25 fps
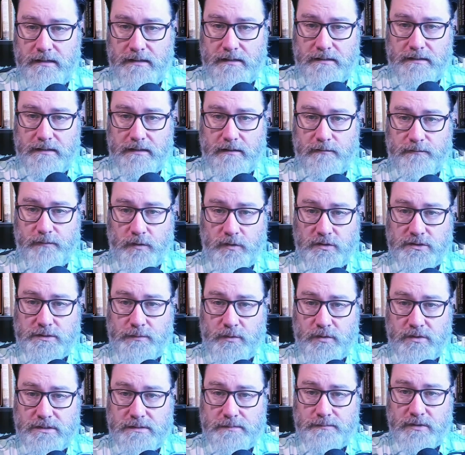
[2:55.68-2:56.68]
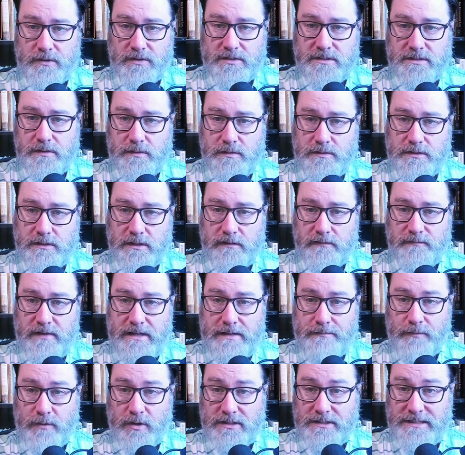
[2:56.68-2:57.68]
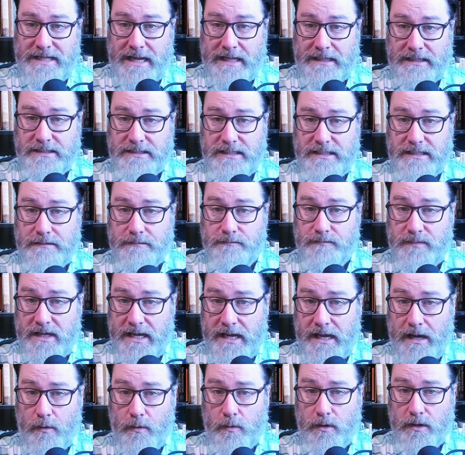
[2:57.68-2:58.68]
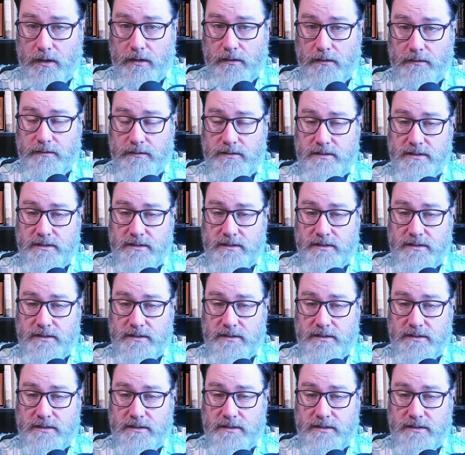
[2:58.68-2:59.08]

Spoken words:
Now, Voldemort's pursuit of immortality and power